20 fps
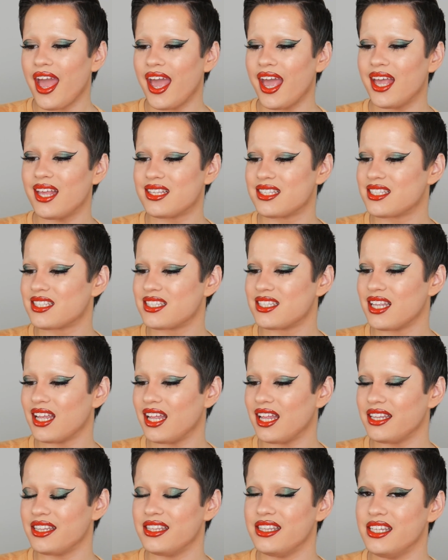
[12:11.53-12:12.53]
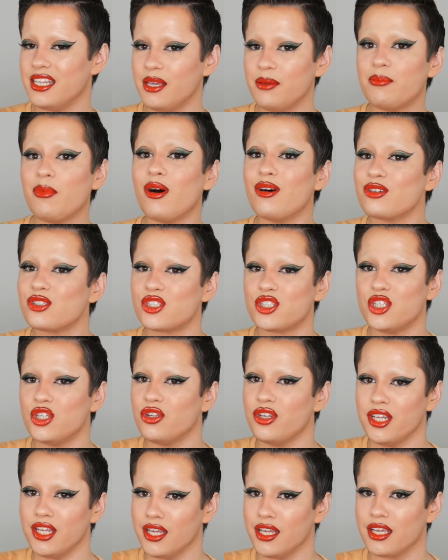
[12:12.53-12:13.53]
is the most
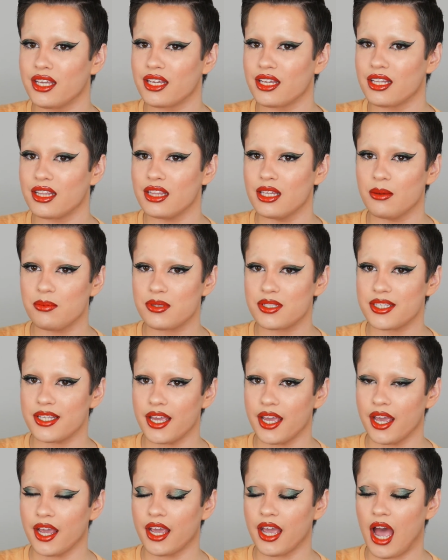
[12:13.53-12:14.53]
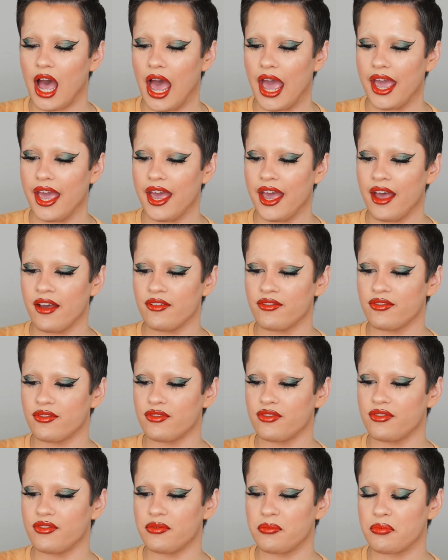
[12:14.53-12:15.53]
unique lipstick I have
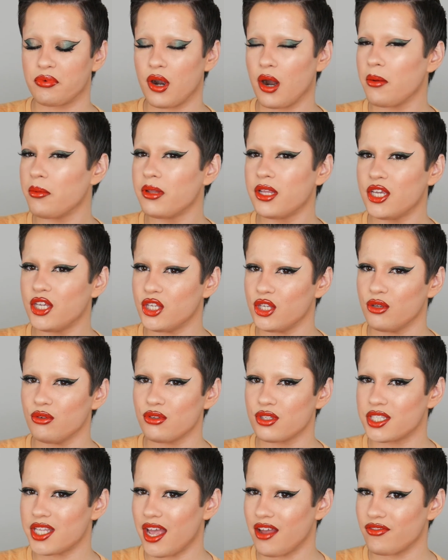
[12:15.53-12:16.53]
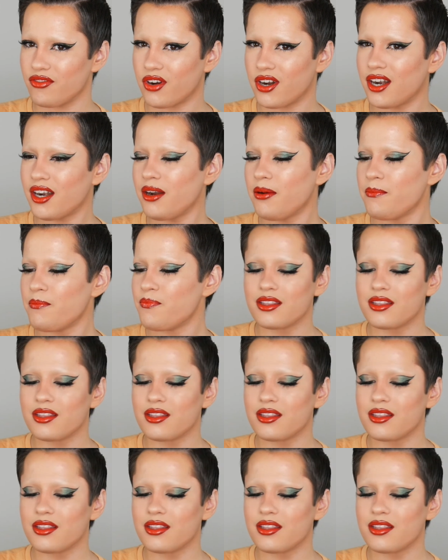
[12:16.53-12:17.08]
probably used ever.